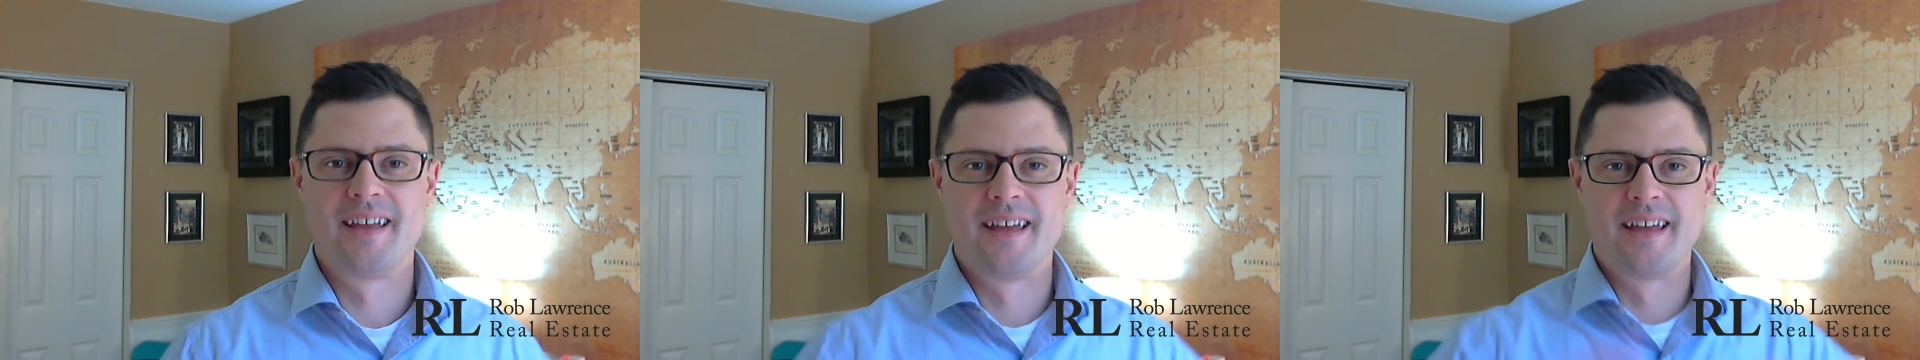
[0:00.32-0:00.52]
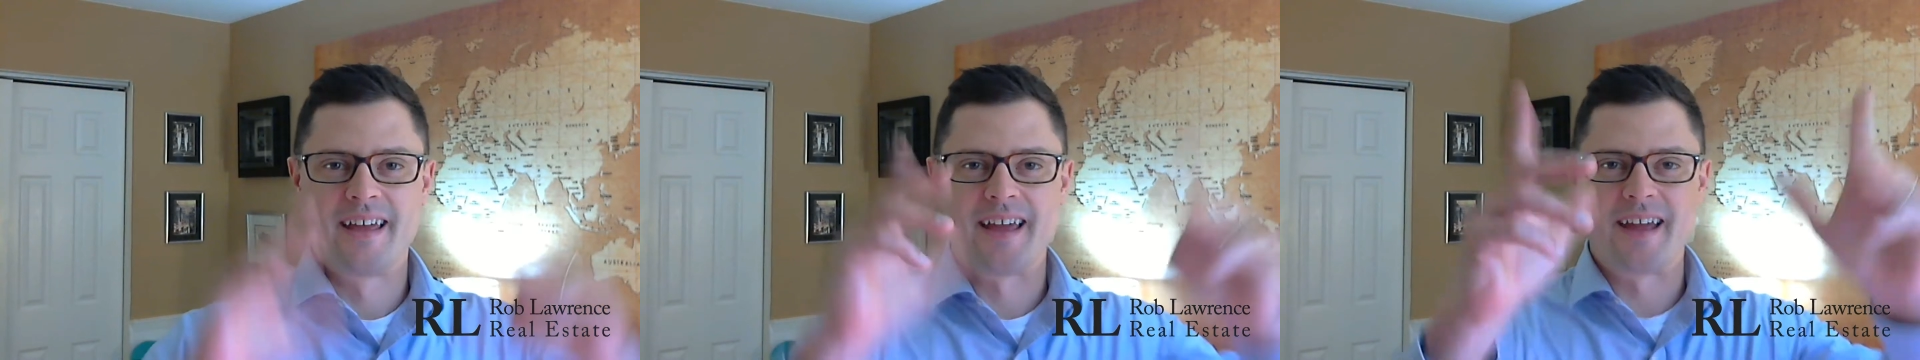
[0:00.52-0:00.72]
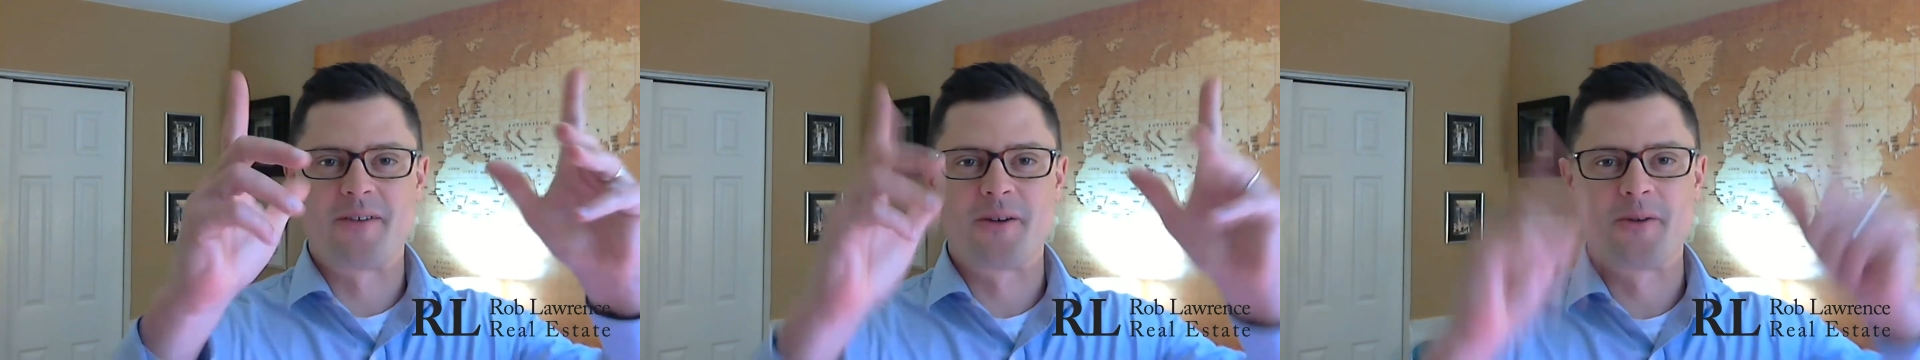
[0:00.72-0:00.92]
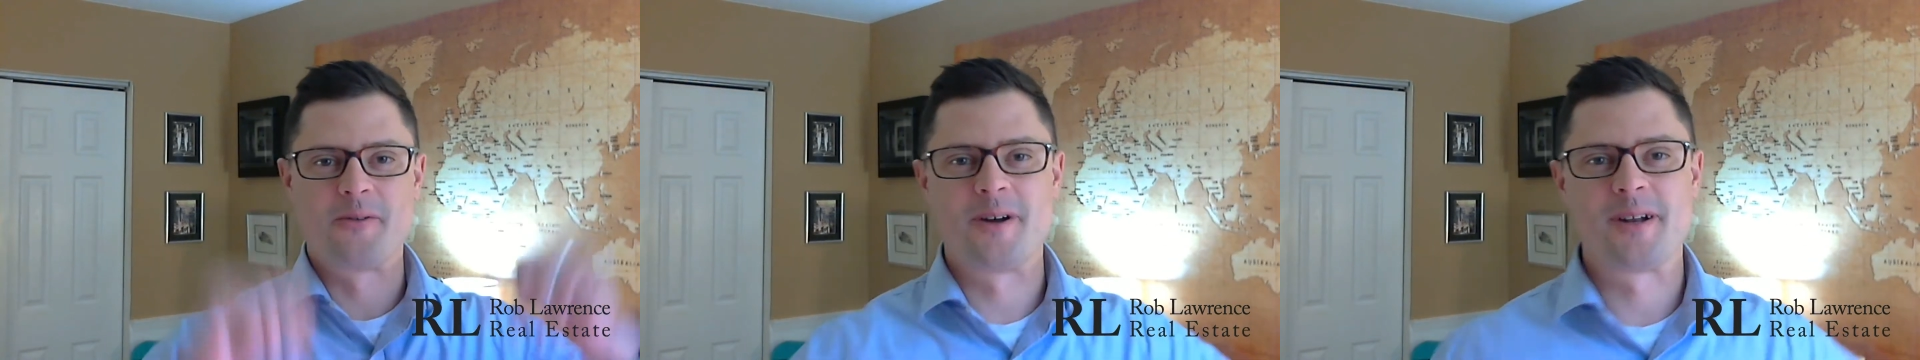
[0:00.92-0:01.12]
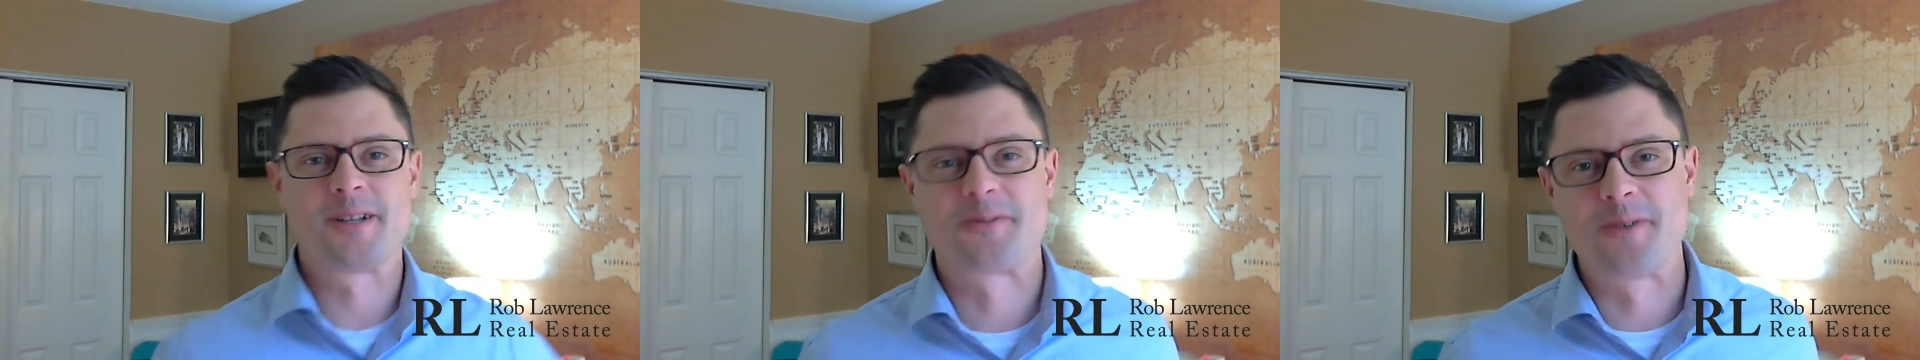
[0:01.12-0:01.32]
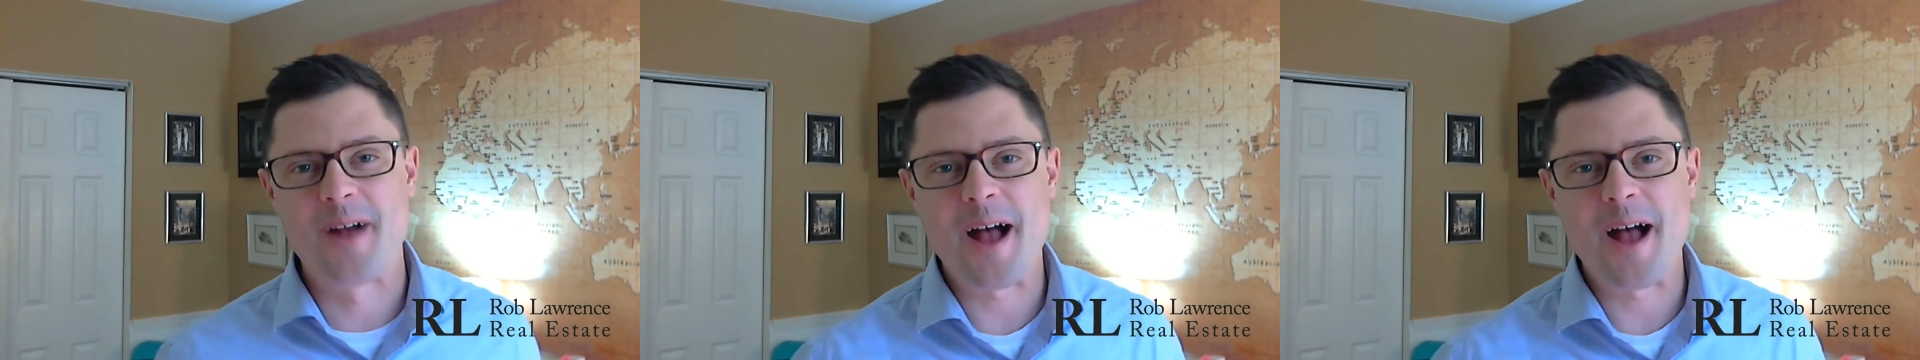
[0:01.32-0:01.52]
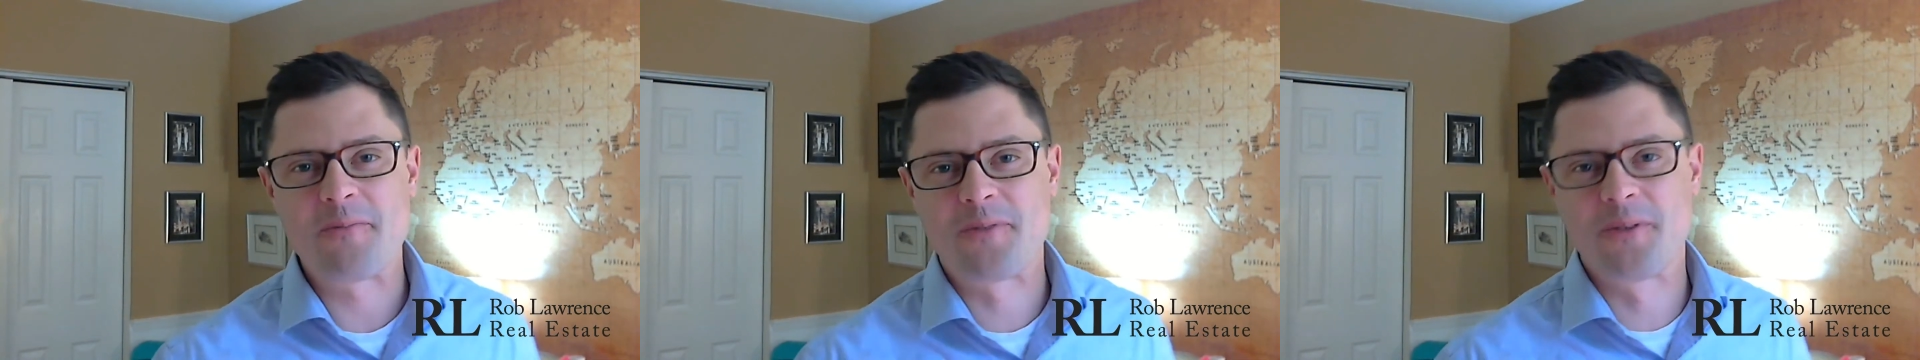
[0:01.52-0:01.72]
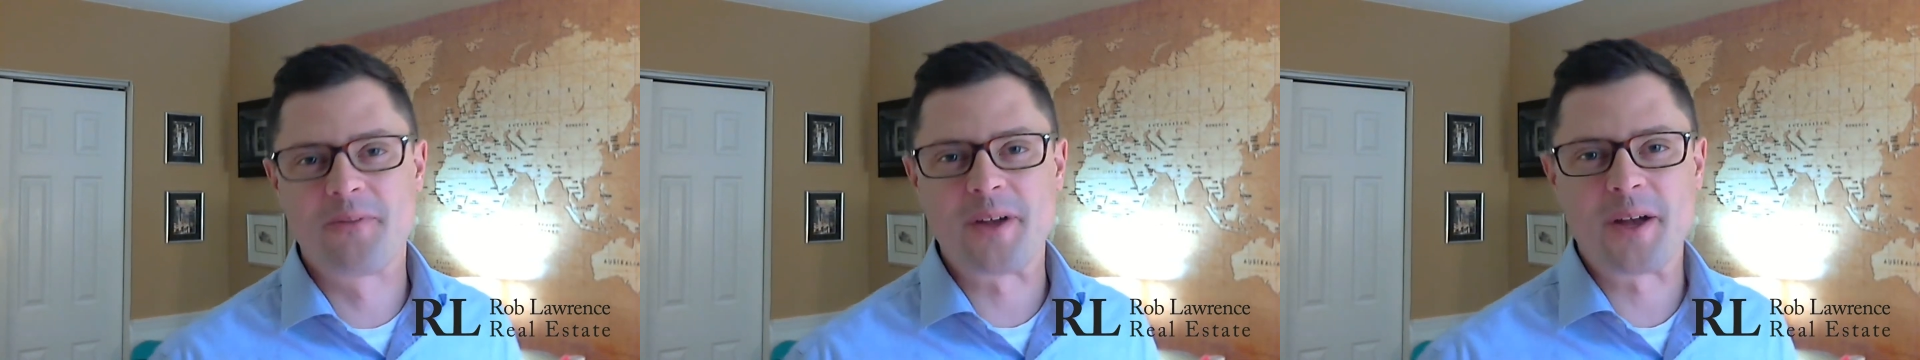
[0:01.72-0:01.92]
Hey everyone, it's Rob
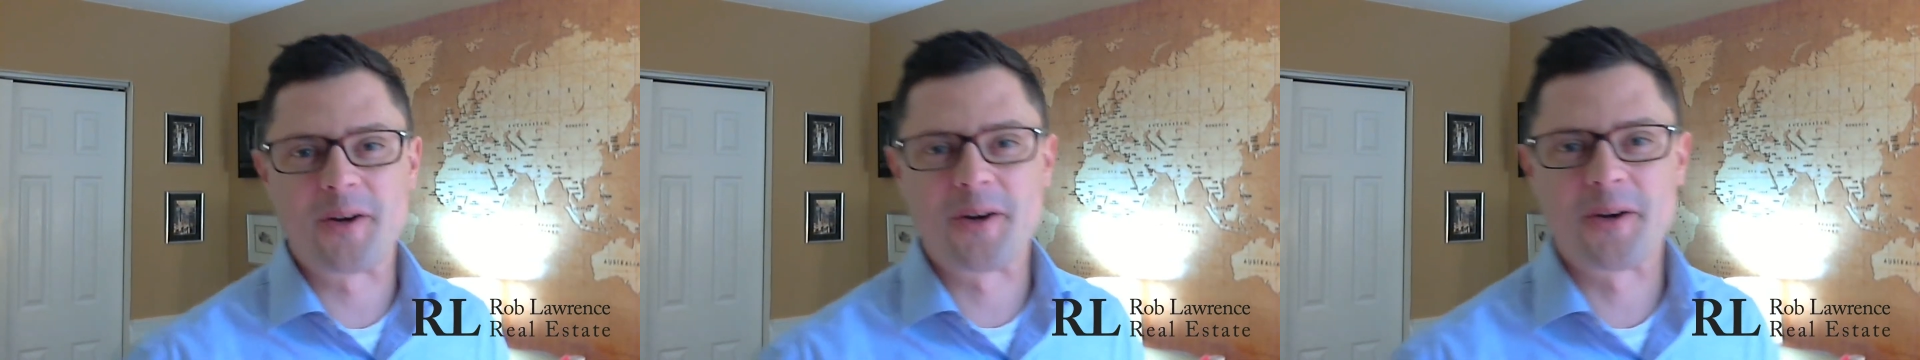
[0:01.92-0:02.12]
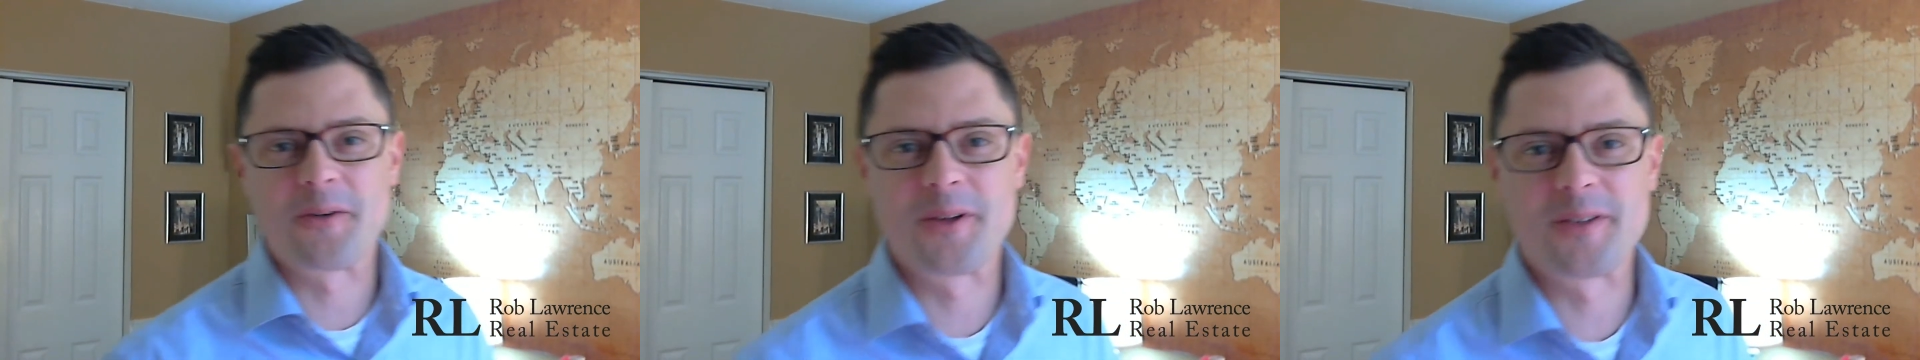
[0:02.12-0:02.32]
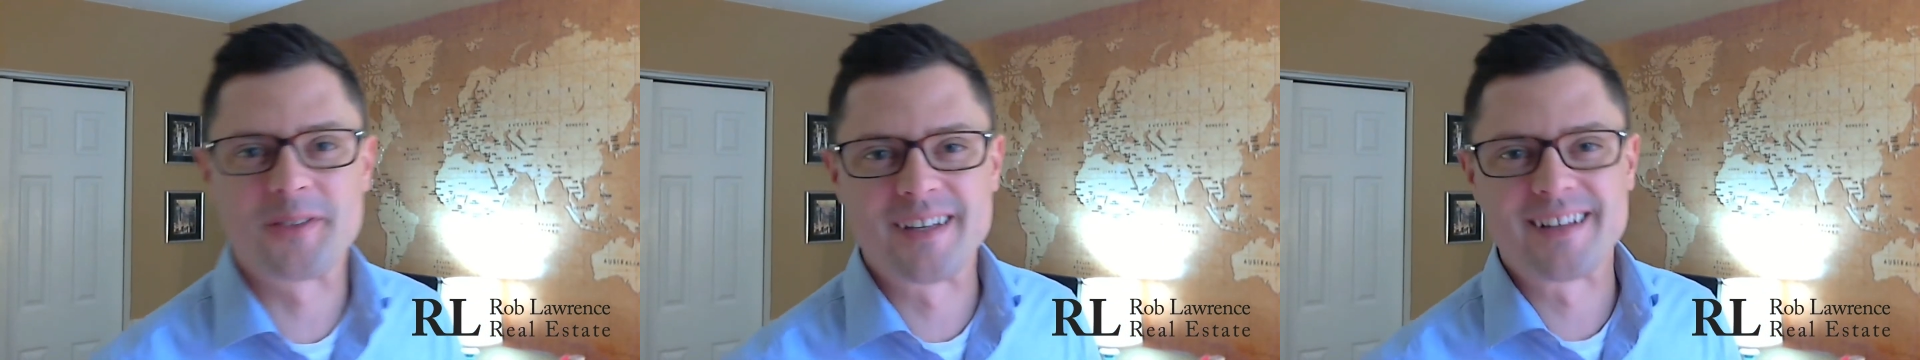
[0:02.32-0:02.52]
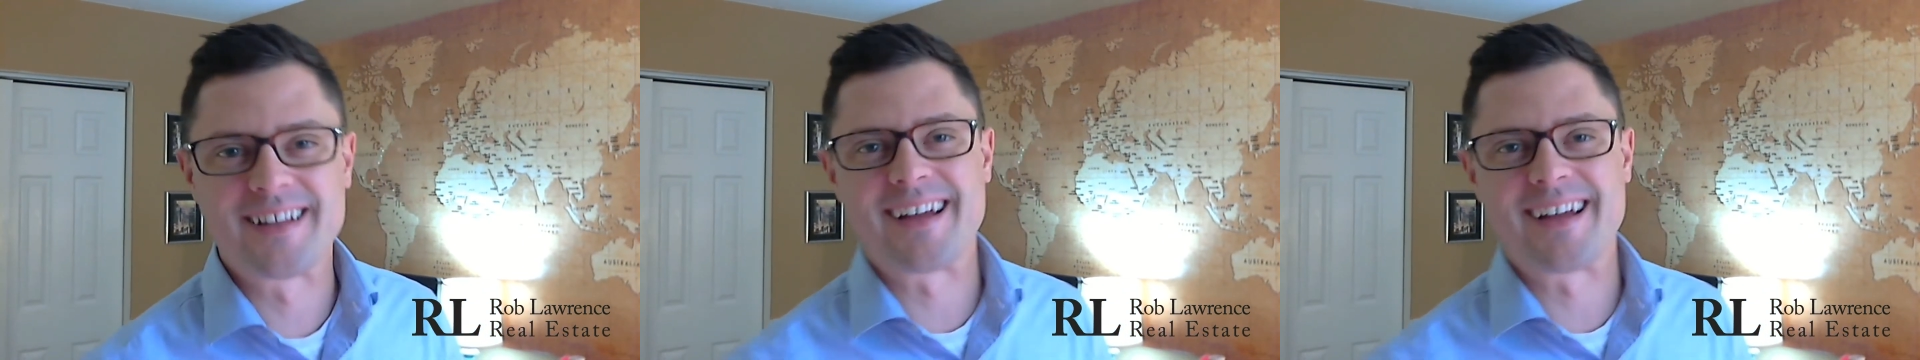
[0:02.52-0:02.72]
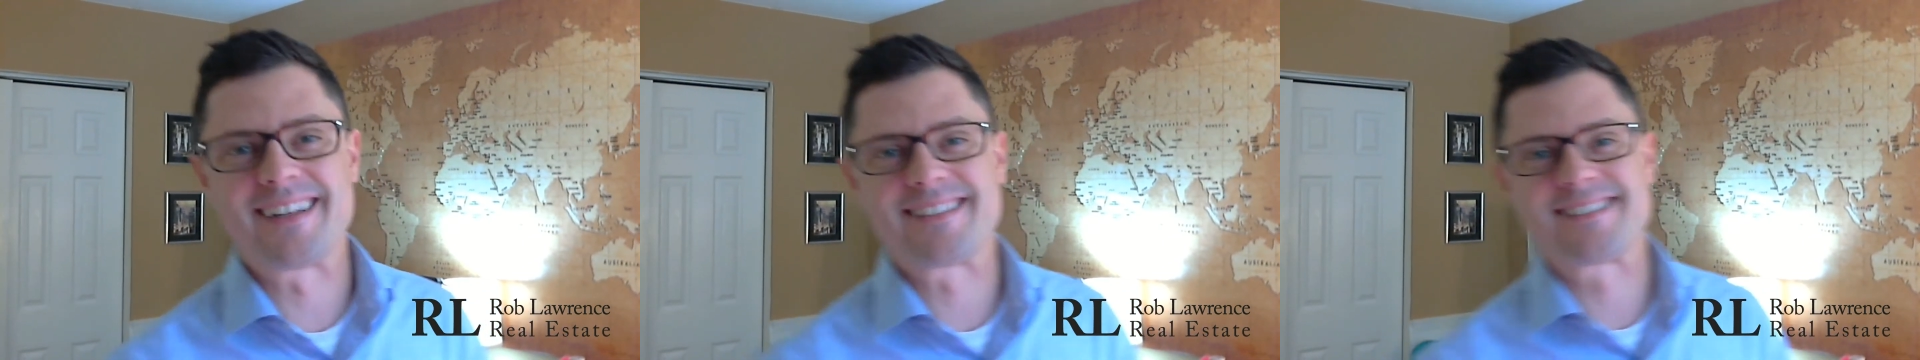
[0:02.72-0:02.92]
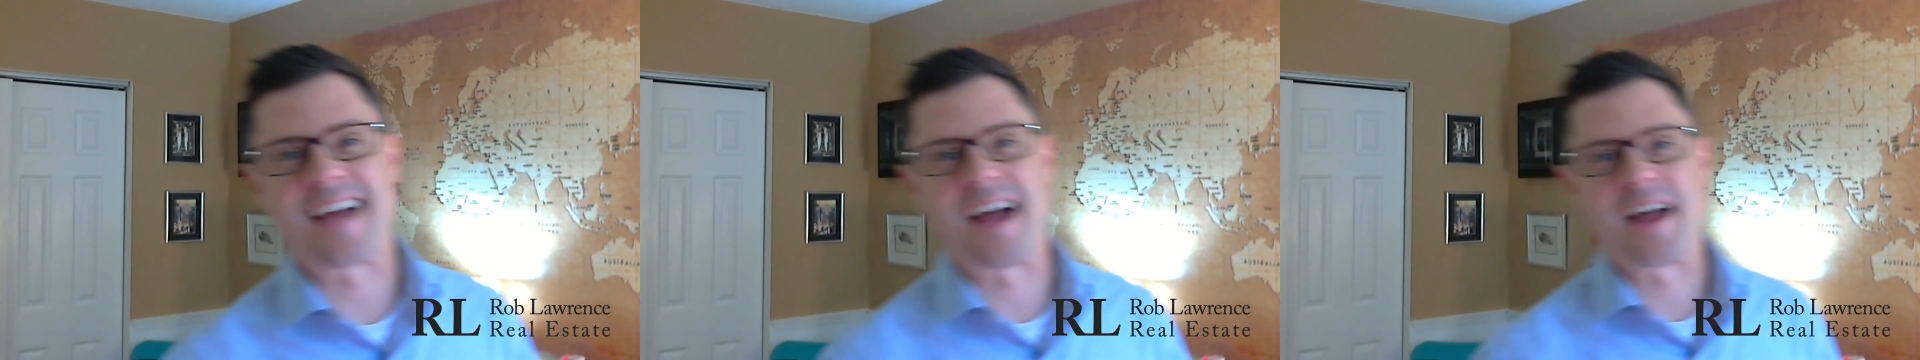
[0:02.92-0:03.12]
from Vanguard Realty Alliance.